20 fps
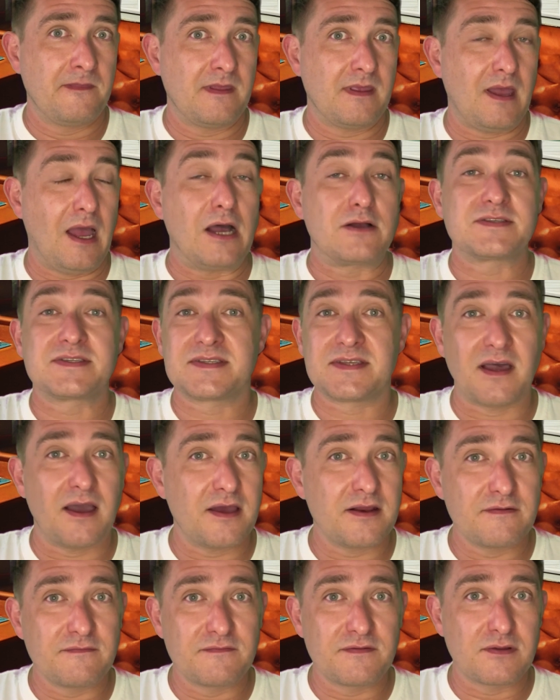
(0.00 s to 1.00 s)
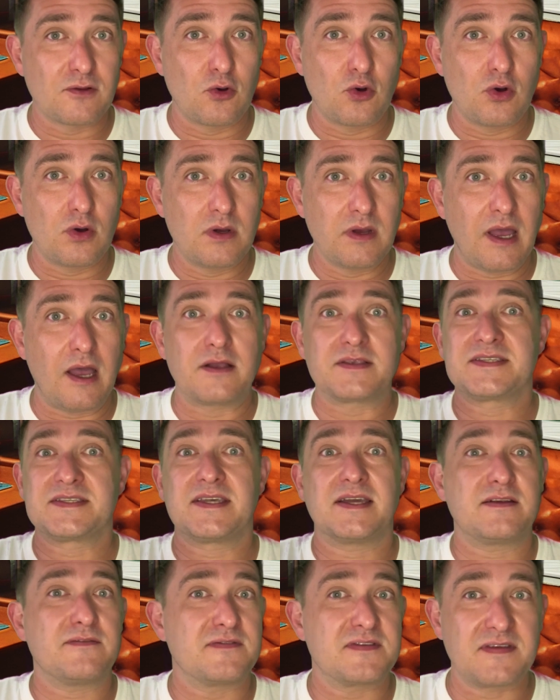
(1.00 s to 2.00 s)
outside of the law,
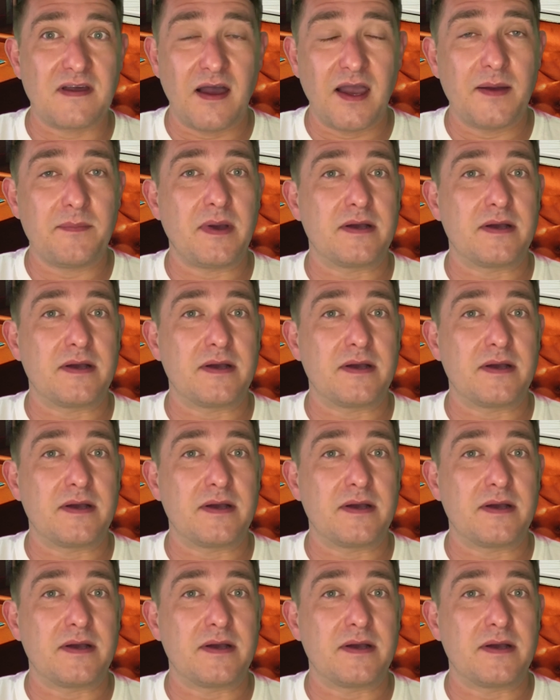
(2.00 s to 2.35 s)
outside of time,